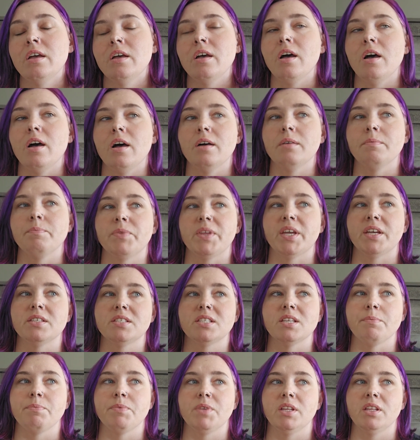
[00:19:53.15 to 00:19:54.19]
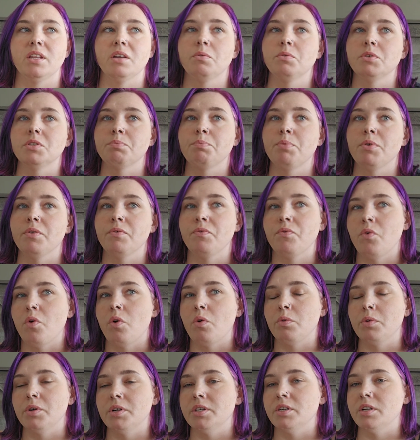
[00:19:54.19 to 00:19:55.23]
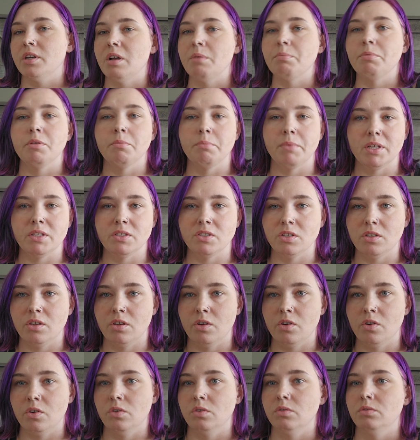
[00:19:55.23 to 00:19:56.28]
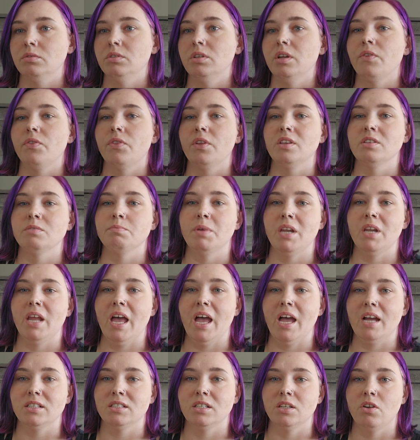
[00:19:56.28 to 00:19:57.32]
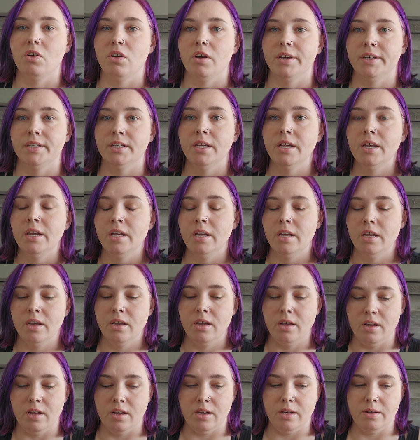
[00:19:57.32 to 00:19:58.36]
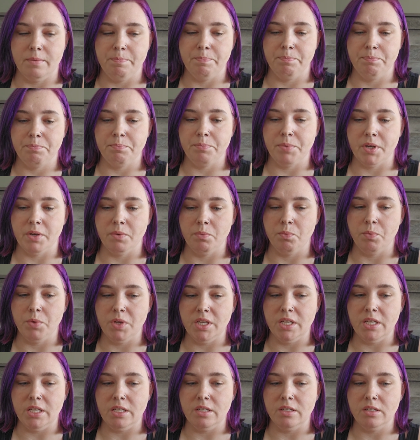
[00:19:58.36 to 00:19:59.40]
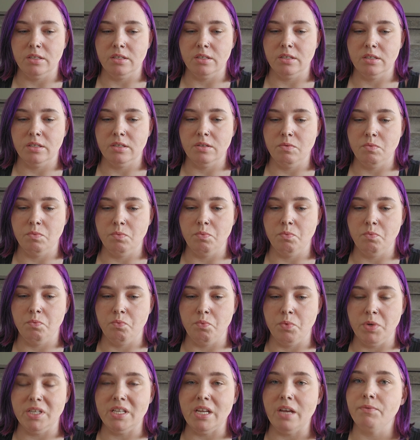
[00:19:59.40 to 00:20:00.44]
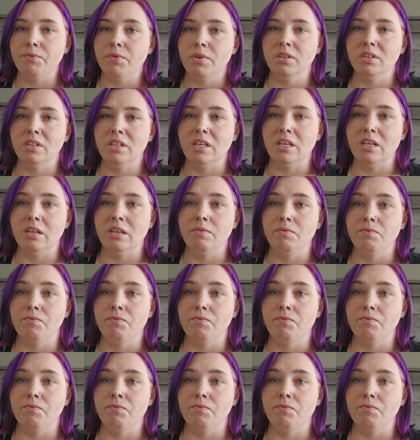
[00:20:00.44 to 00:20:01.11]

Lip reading: That's something that was put forward a couple of months ago. Nothing's been acted on. But we definitely,